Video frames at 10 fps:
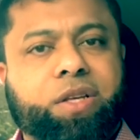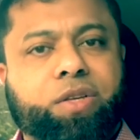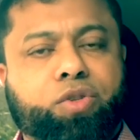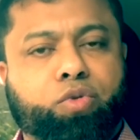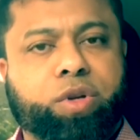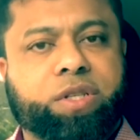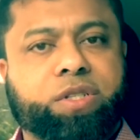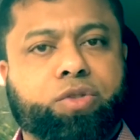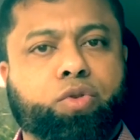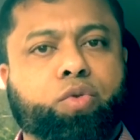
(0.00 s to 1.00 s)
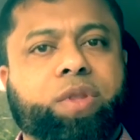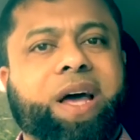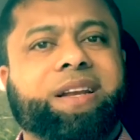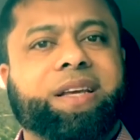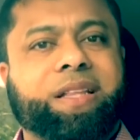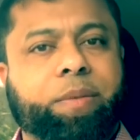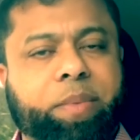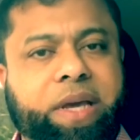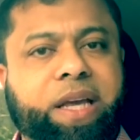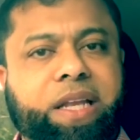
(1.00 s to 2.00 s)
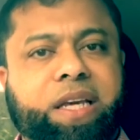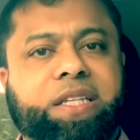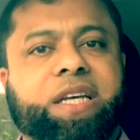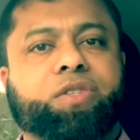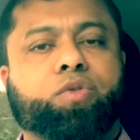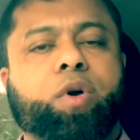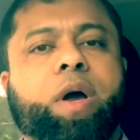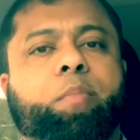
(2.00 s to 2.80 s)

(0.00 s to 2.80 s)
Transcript: students to do that in the beginning just to